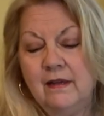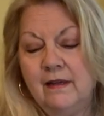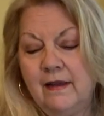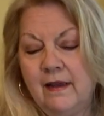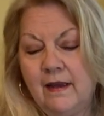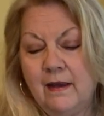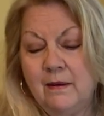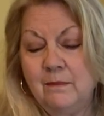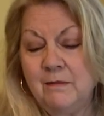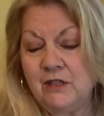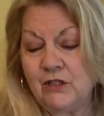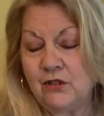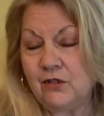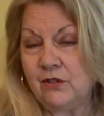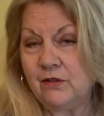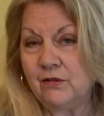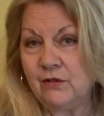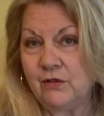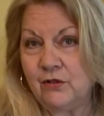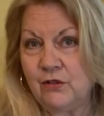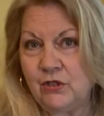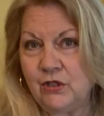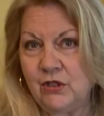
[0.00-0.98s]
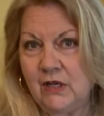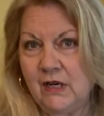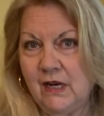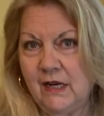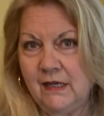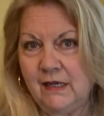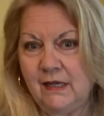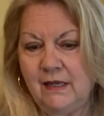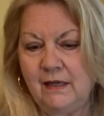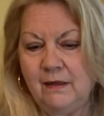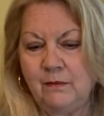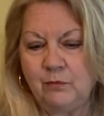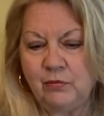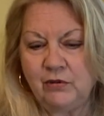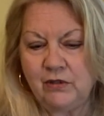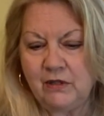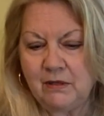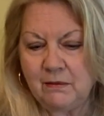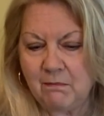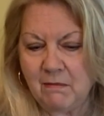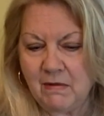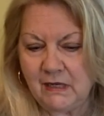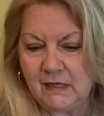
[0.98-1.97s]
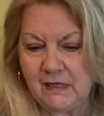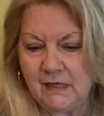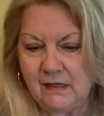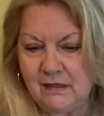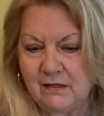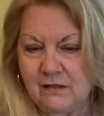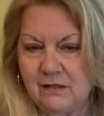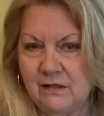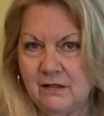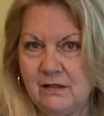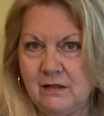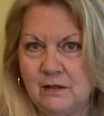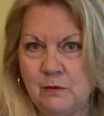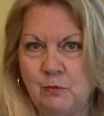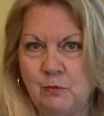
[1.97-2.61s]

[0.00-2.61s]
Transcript: How much longer should I keep putting money into this